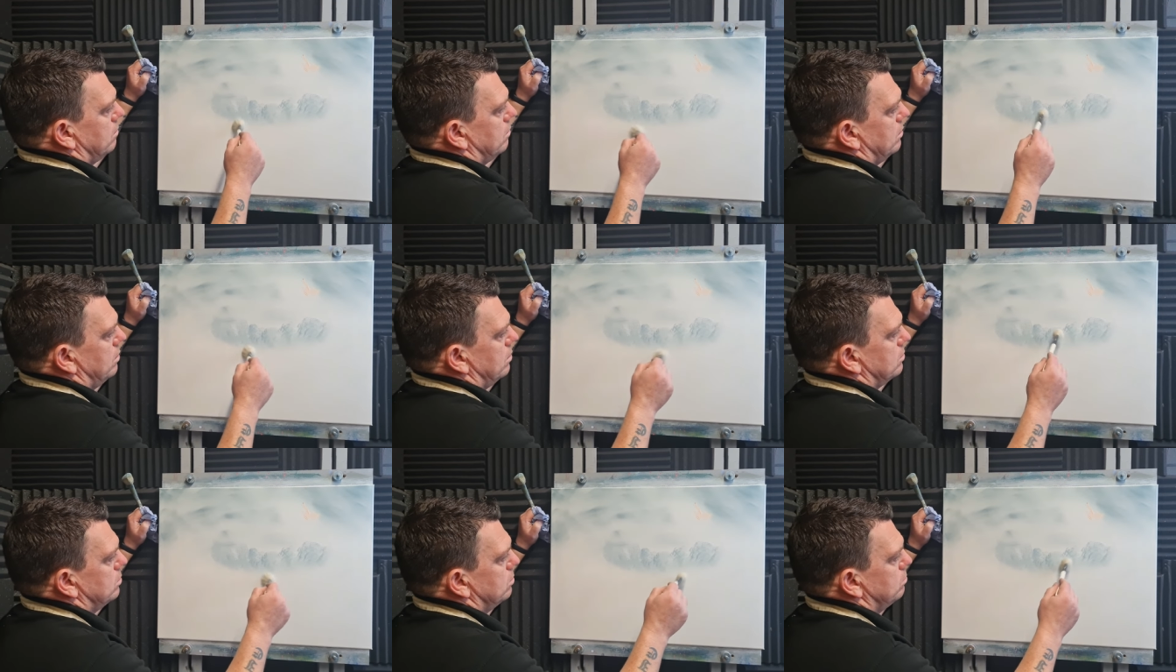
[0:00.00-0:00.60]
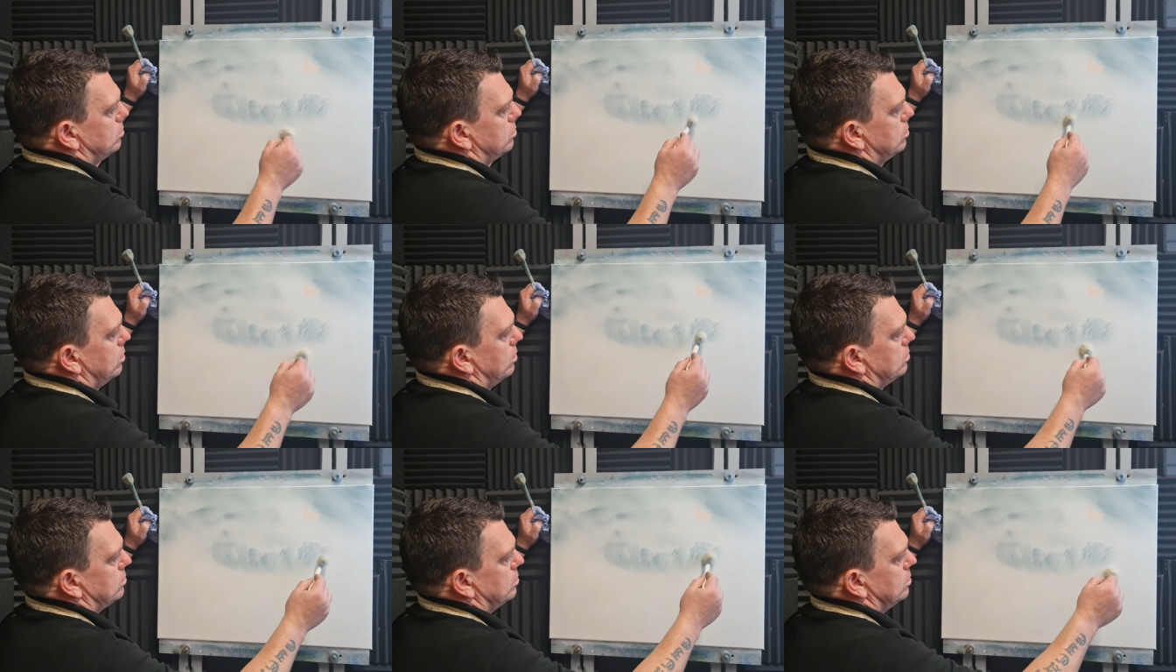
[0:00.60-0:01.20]
I'm not too
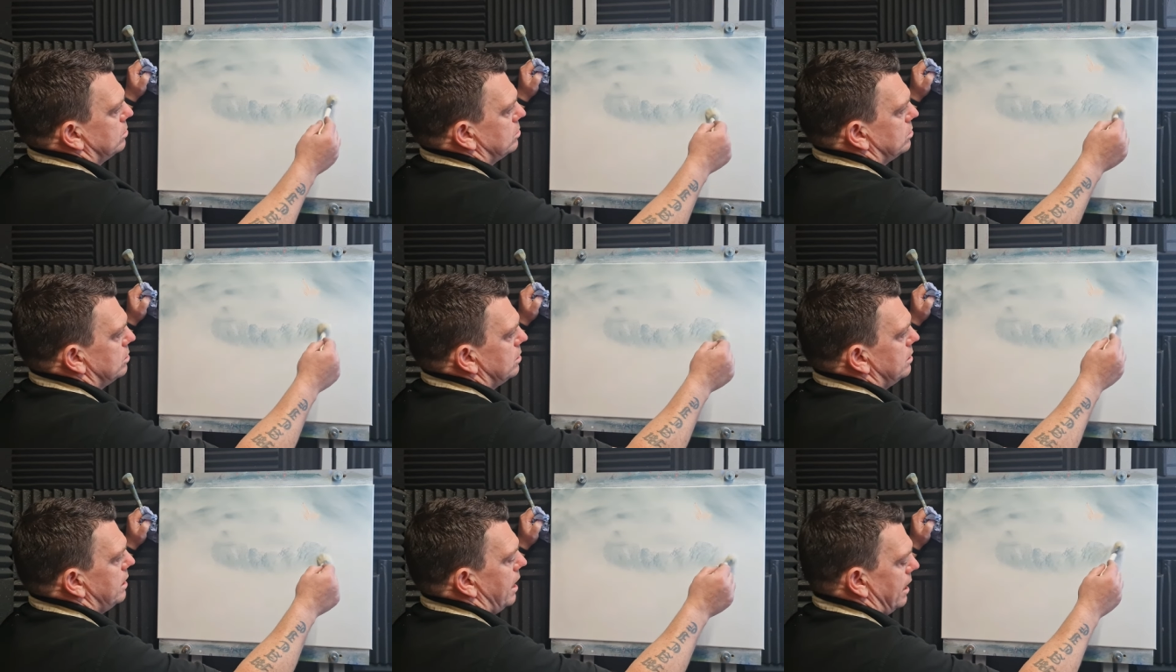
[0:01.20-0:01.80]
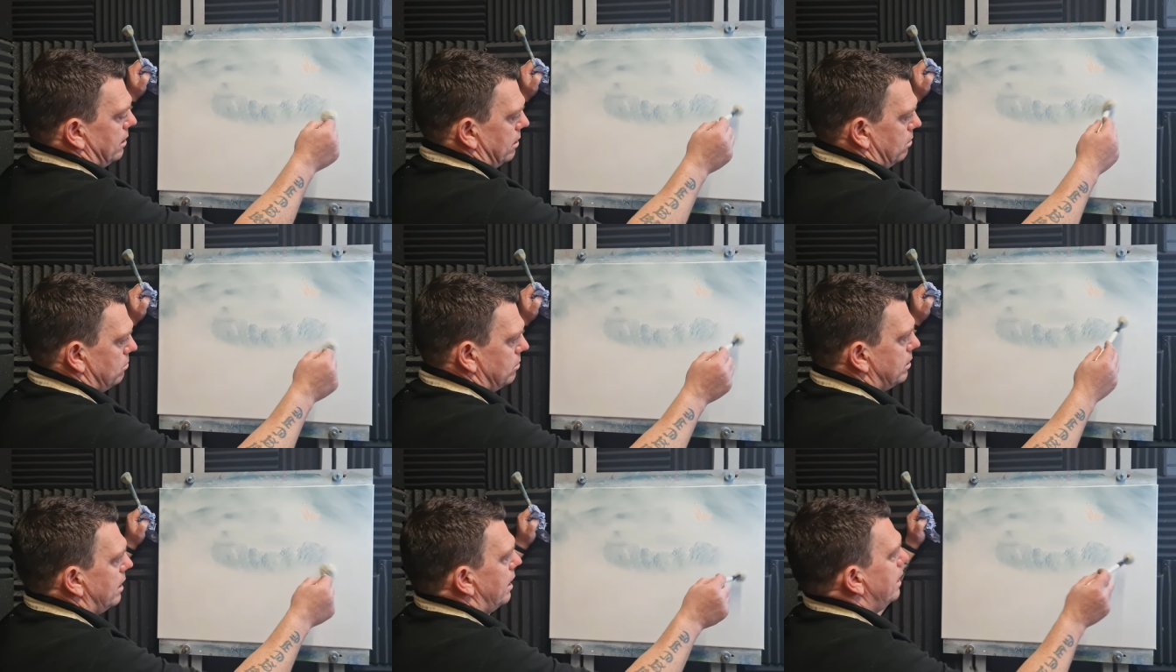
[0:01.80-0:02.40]
sure just yet.
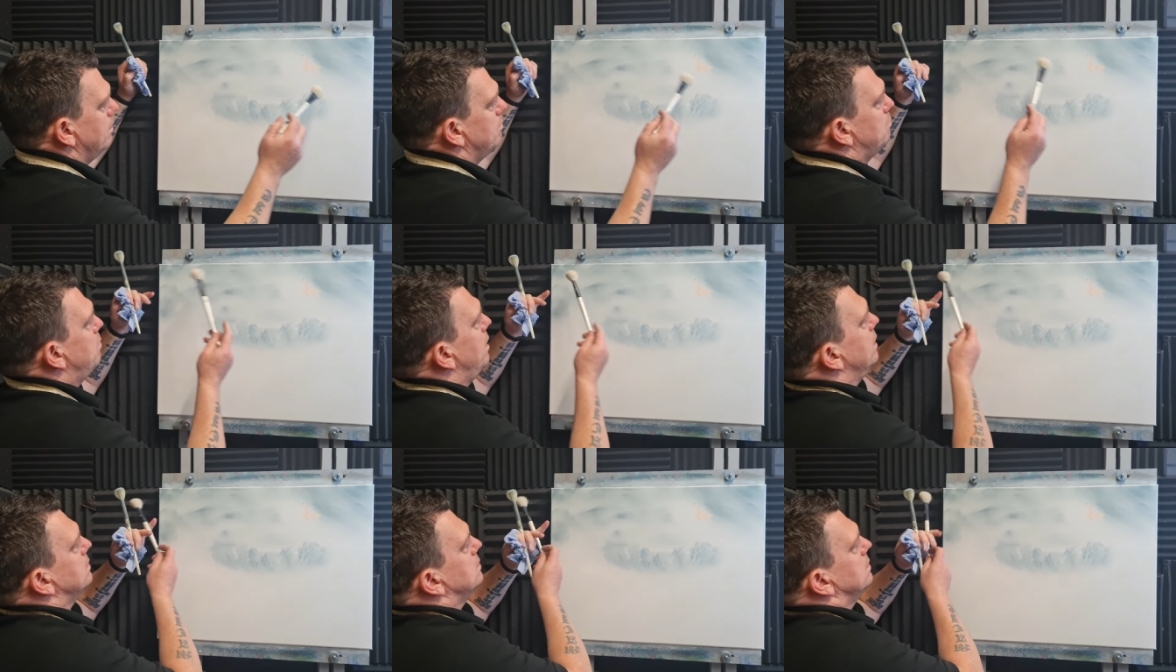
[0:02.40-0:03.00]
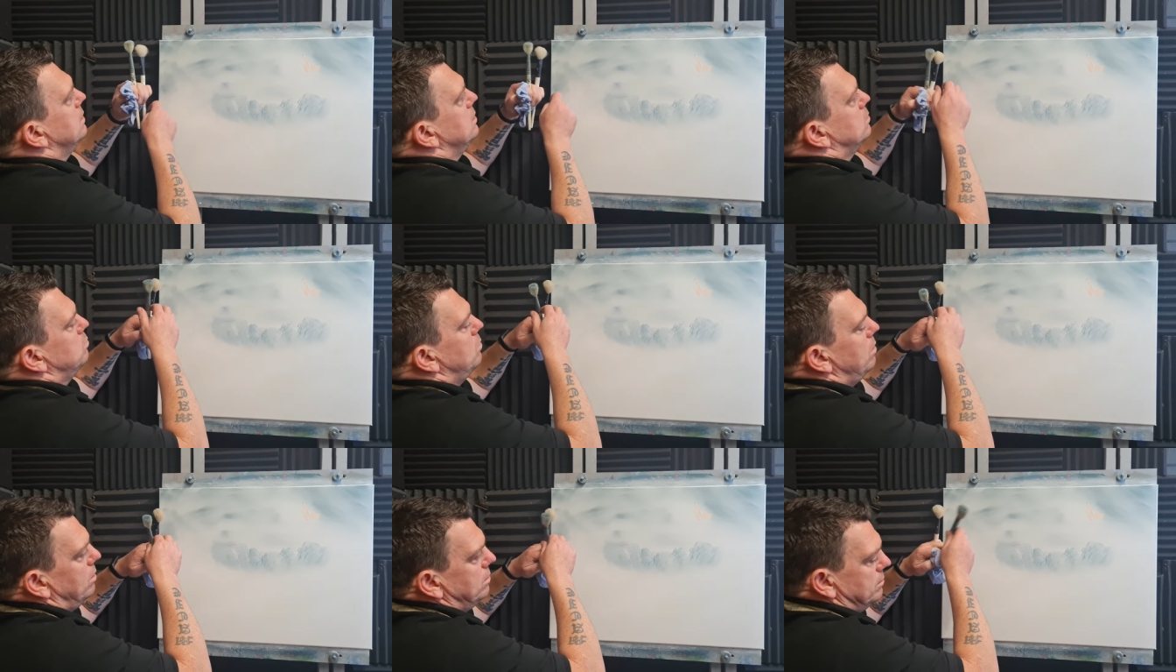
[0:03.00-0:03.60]
Okay, back to this
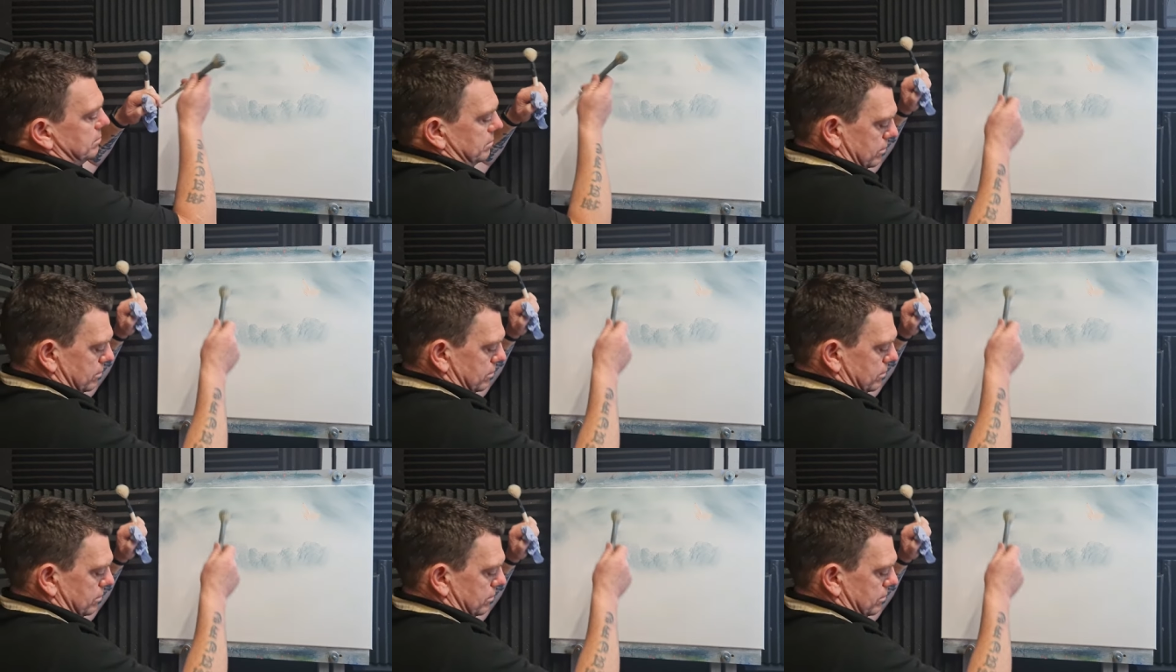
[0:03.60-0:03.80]
one.